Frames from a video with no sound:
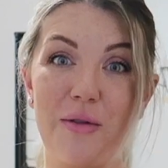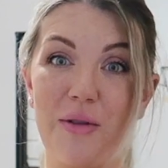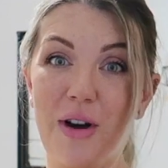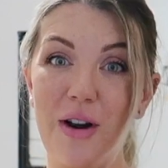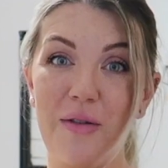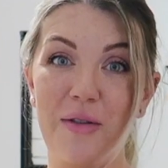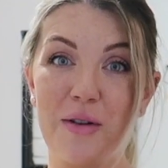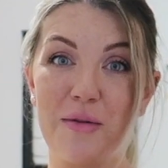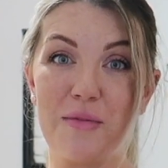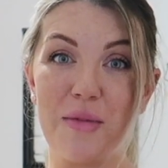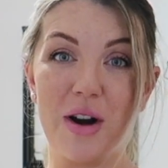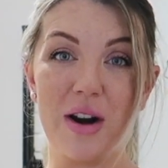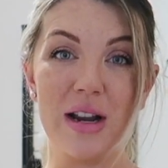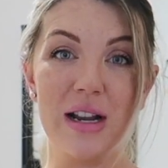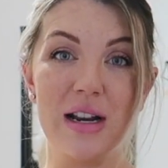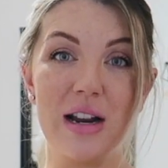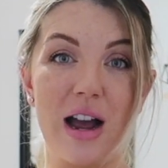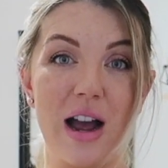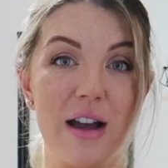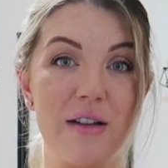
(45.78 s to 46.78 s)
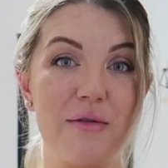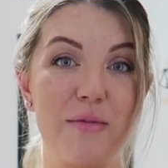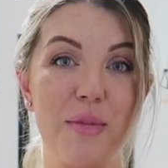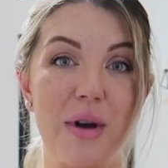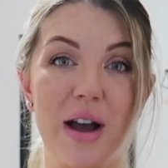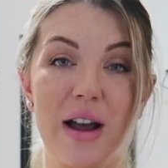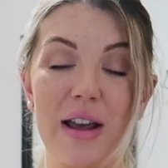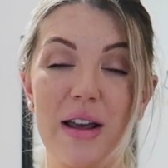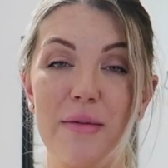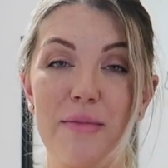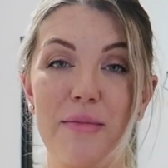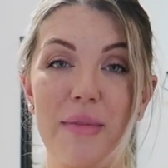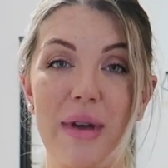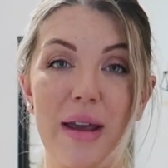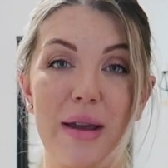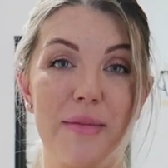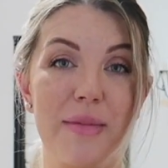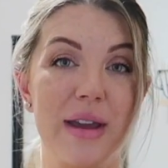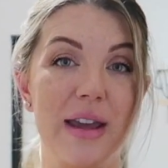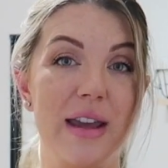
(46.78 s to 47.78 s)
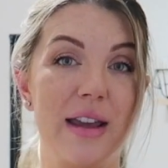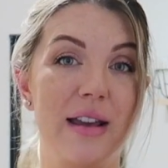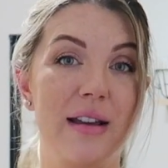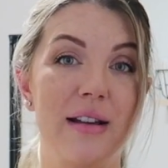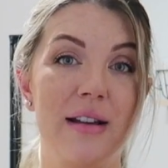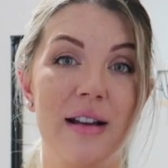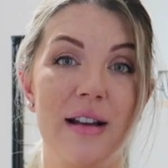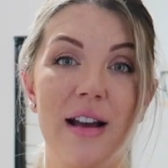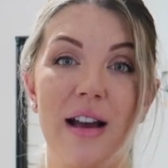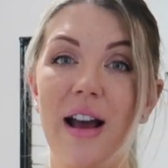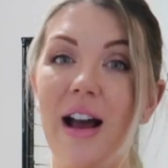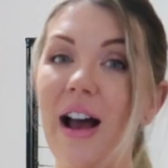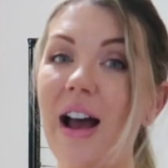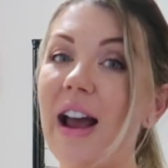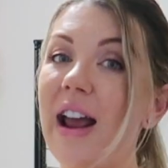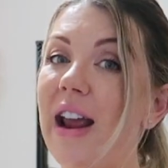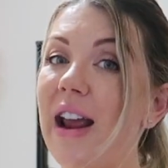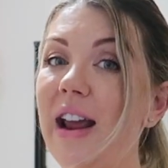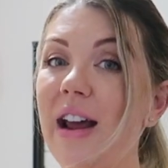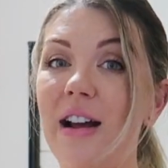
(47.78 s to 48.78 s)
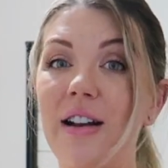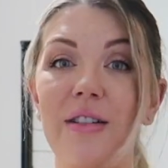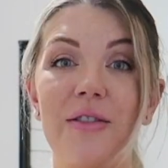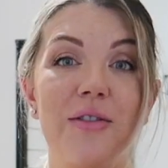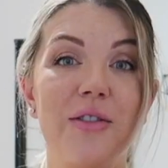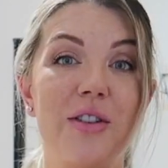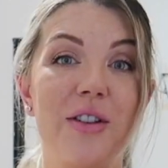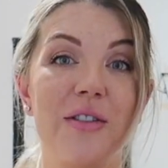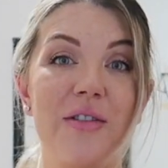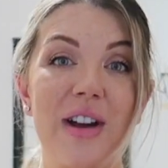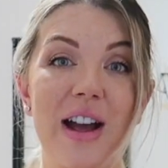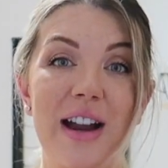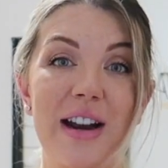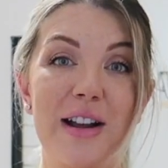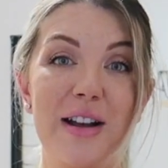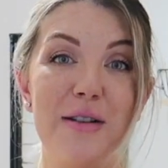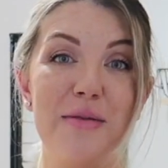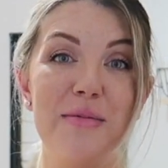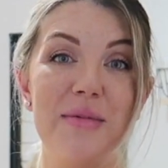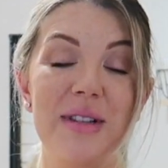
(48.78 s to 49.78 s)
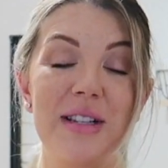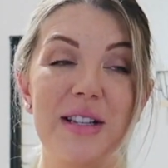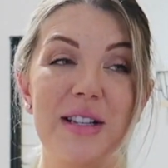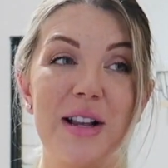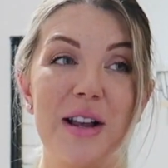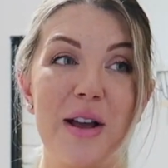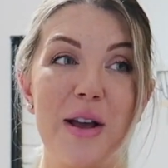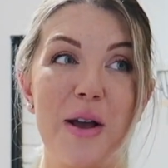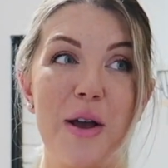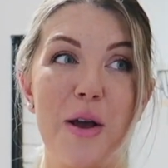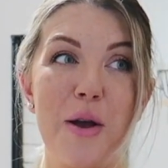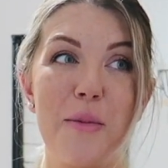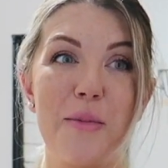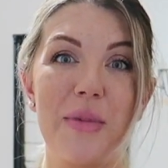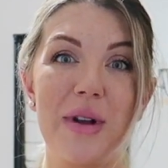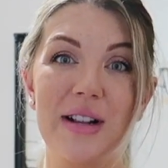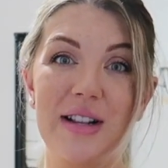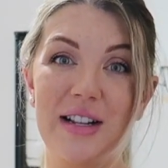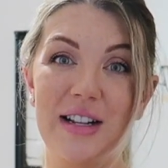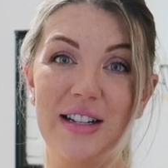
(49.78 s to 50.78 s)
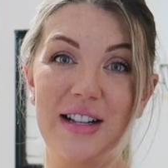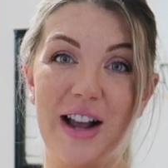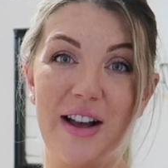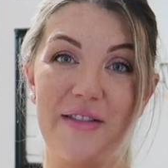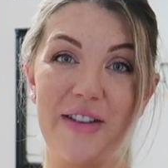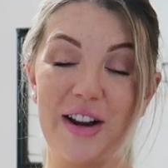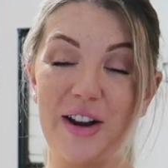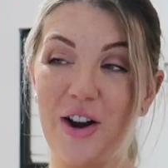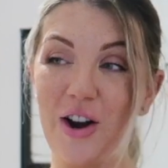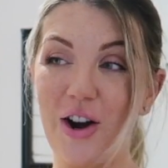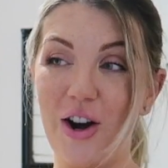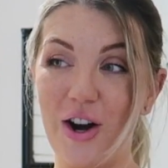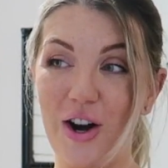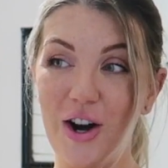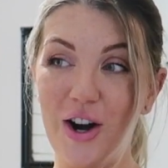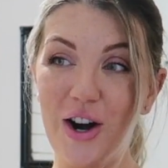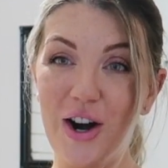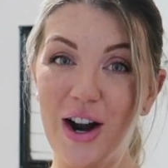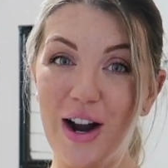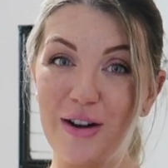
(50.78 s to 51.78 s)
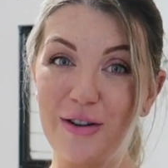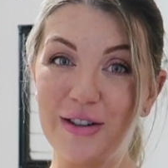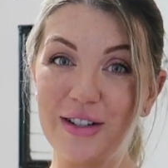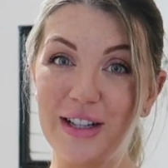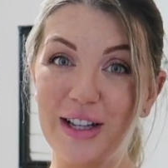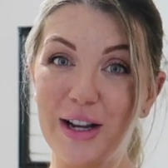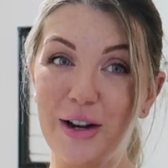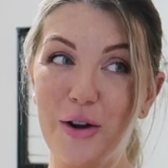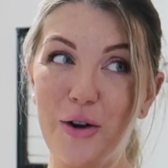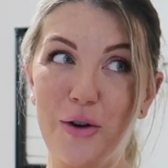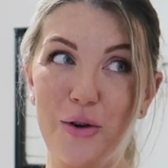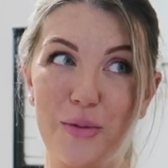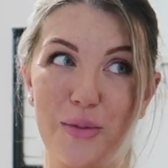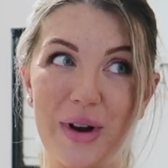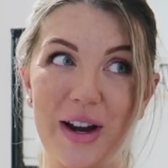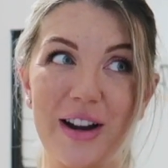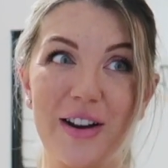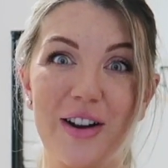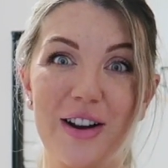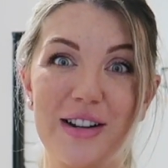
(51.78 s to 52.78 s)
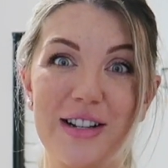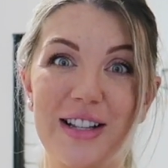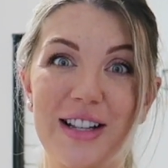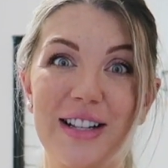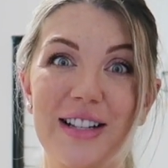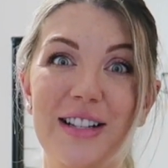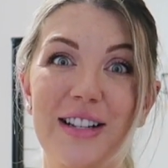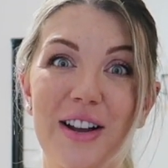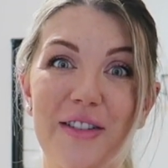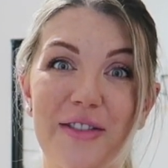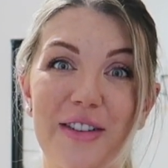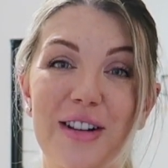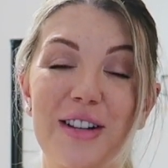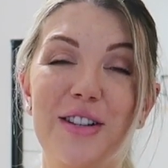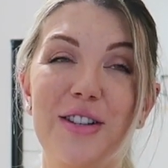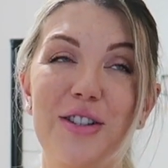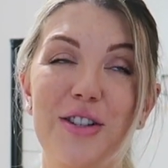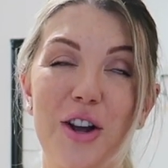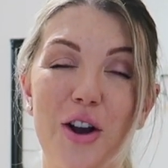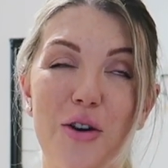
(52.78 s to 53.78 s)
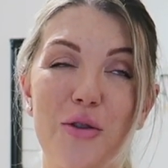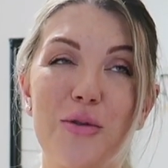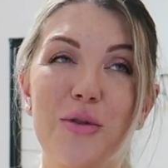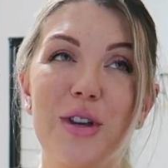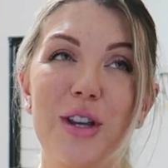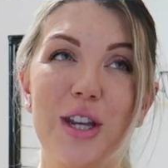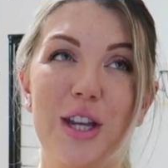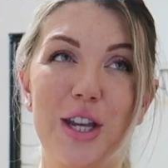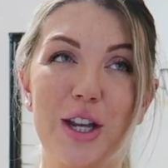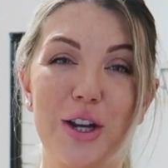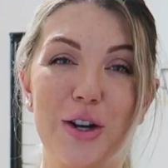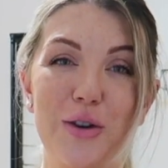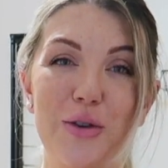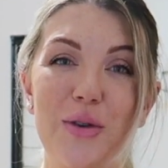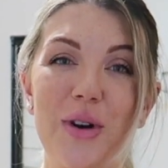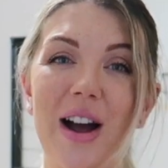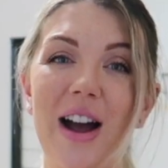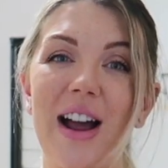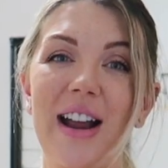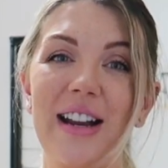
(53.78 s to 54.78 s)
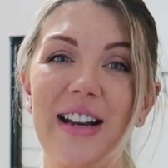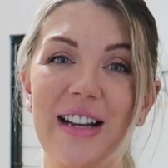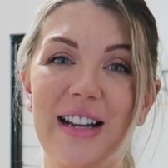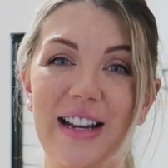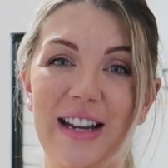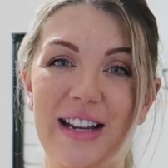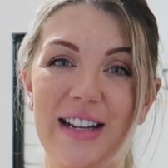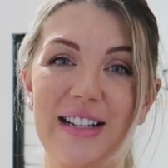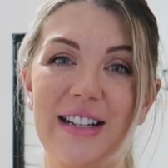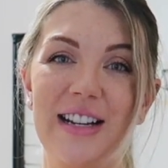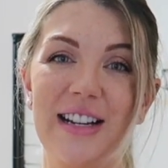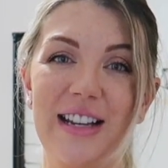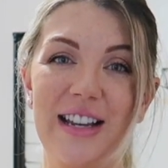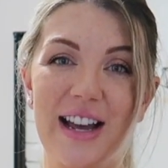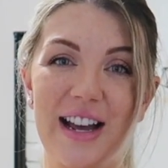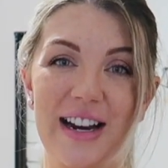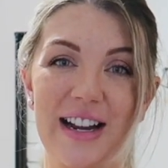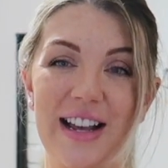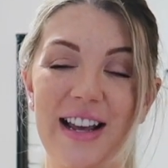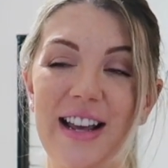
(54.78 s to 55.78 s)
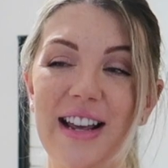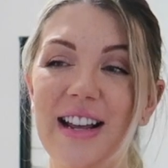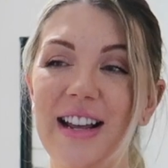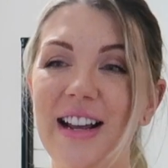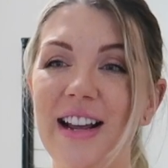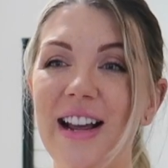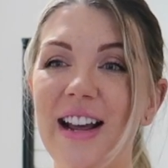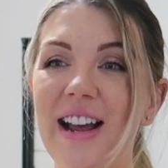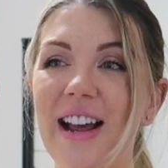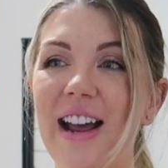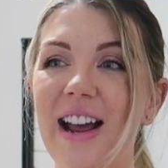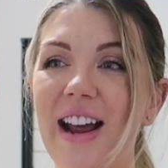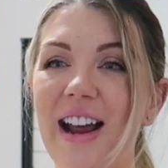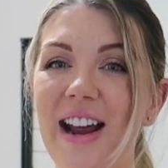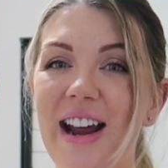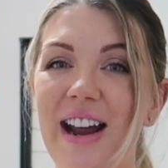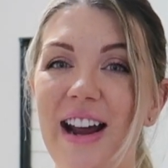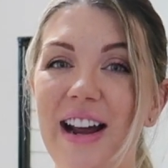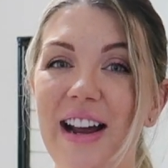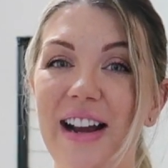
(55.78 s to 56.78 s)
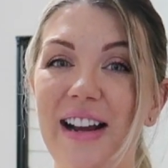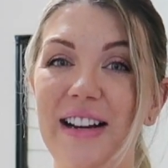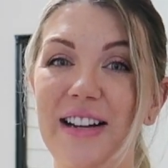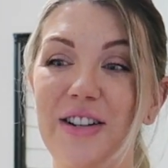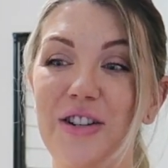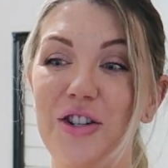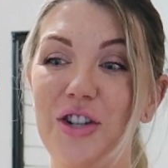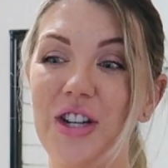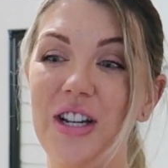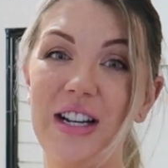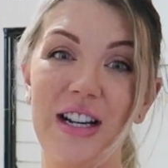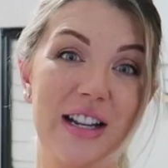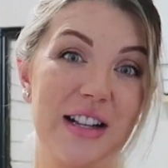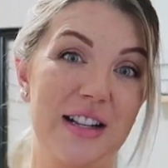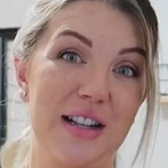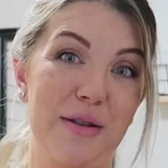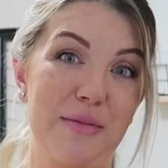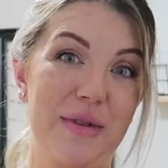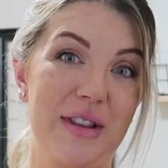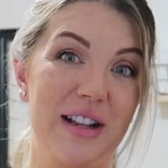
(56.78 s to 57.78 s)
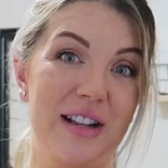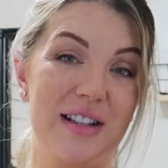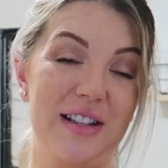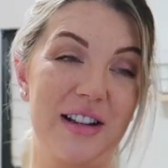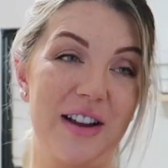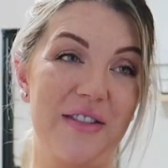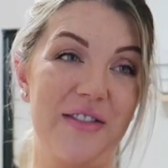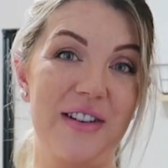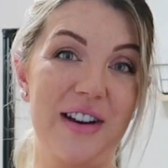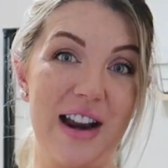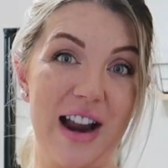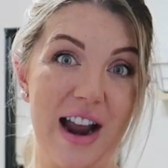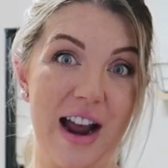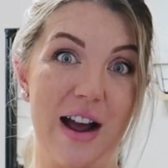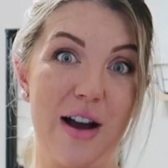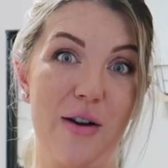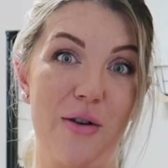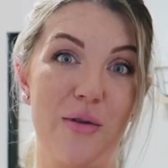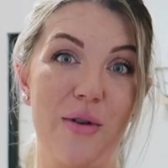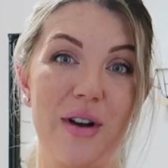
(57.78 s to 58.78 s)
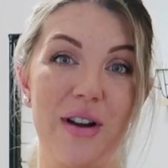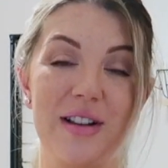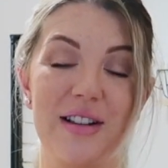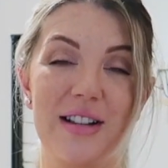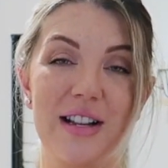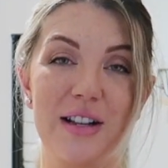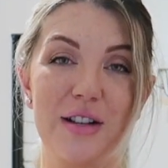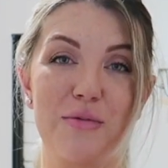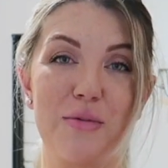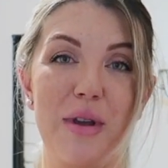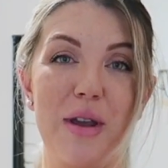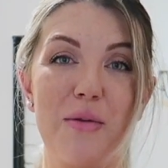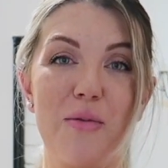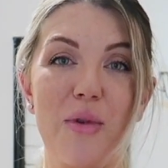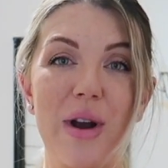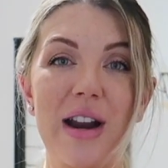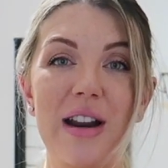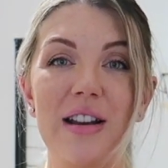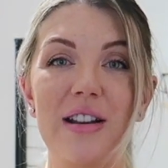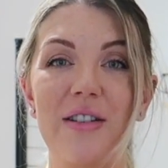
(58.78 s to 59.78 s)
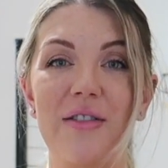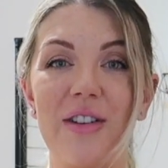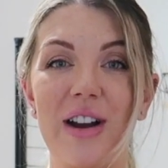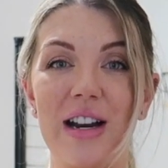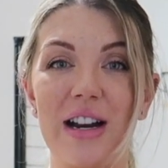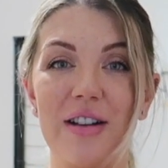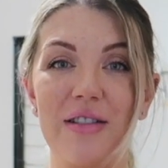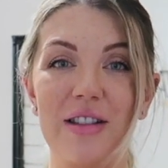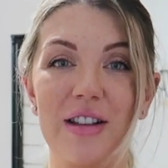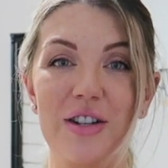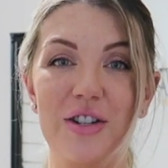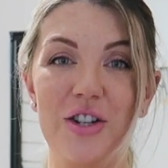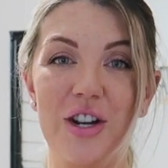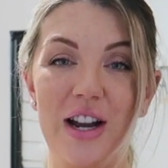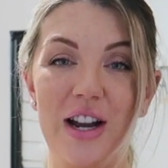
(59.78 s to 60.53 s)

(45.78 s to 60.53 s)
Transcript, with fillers: far for Martin, I've bought him maybe a handful of items, but since having her, I was like, oh my gosh, this stuff is so cute. I need to get it, and she needs some of this stuff now. Since we waited to find out the